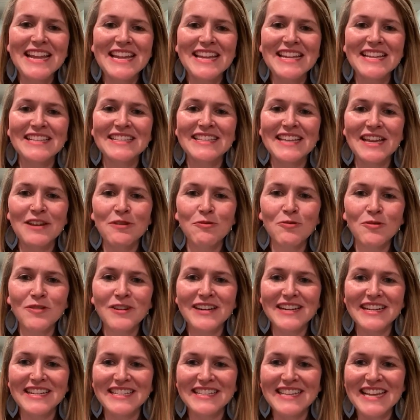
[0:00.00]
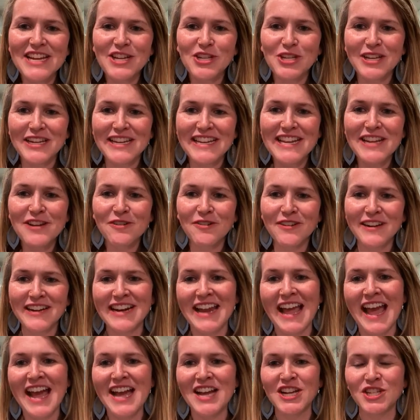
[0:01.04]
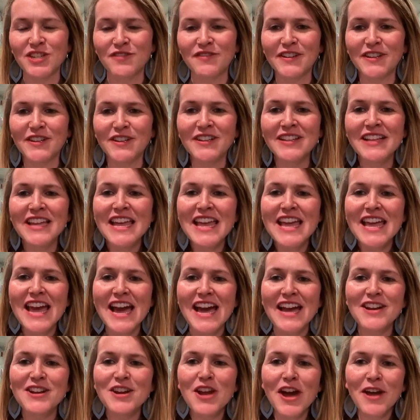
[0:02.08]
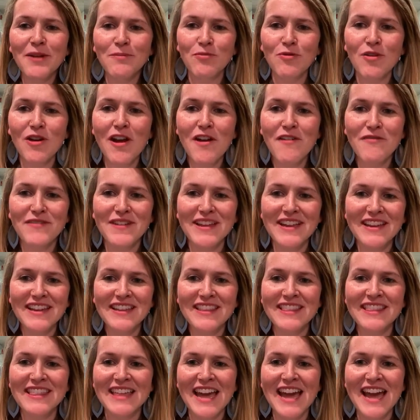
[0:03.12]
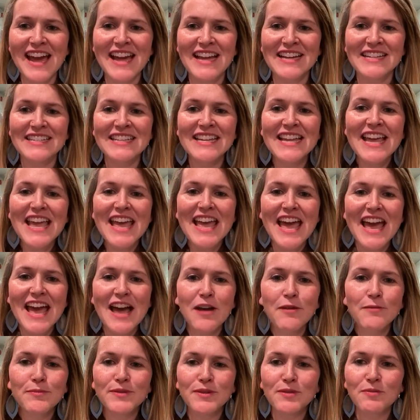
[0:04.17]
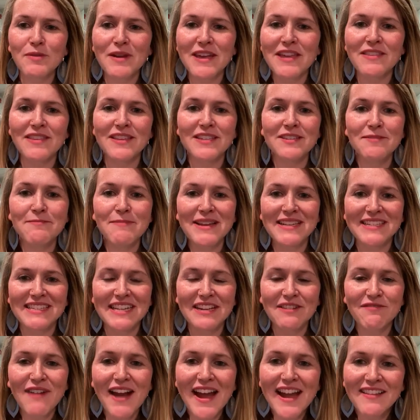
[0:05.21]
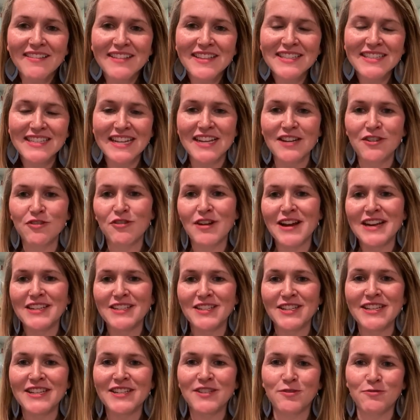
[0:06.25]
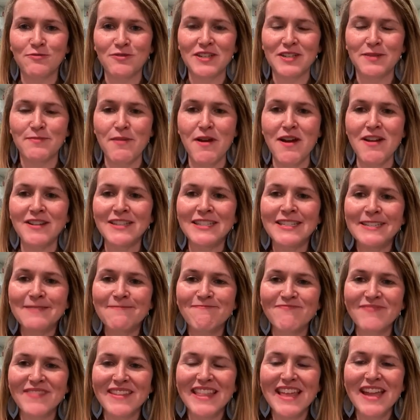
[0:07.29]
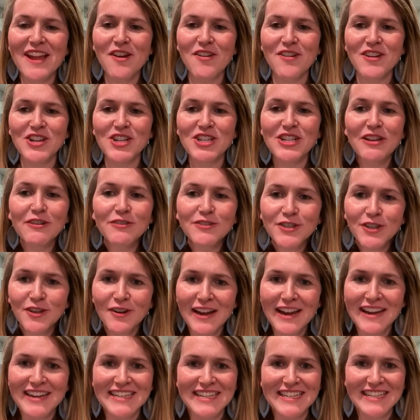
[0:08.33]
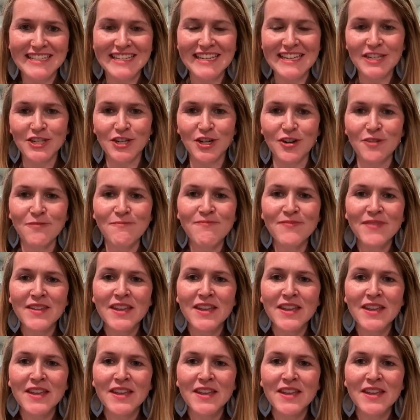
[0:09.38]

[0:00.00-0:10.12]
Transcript: is an organization here in Asheville, a nonprofit that helps with domestic violence and crisis response. They are a shelter and a center.